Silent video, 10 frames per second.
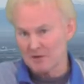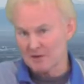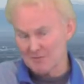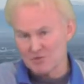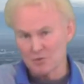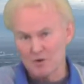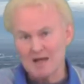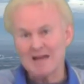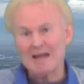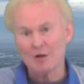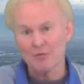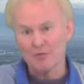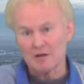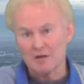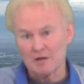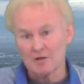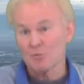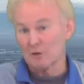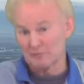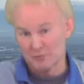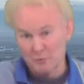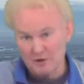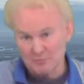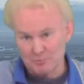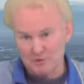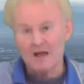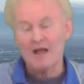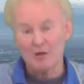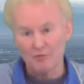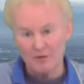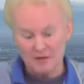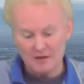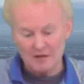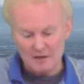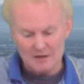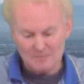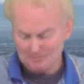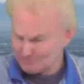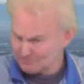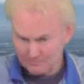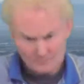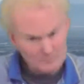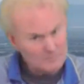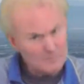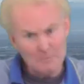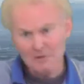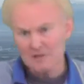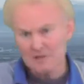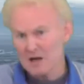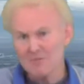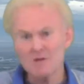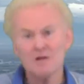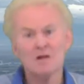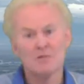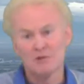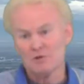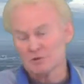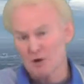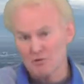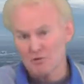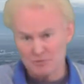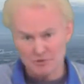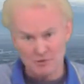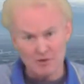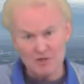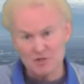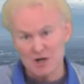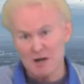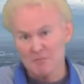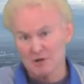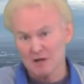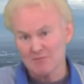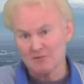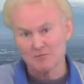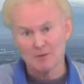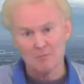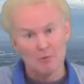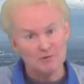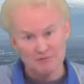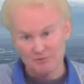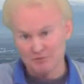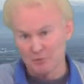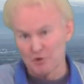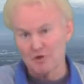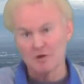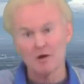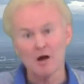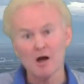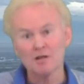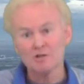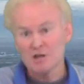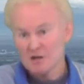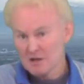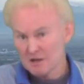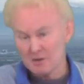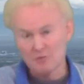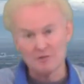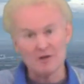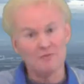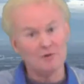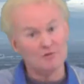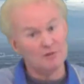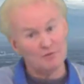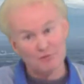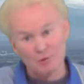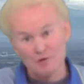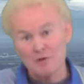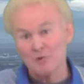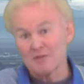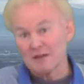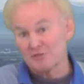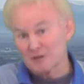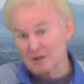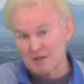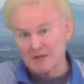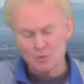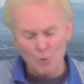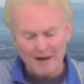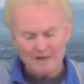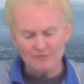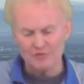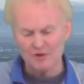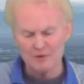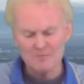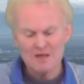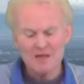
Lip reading: Kevin Durant healthy again. Russell Westbrook healthy again. Billy Donovan, the new coach, doing a great job. Donovan spent most of his career in college. He was at University of Florida. He won the NCAA twice there.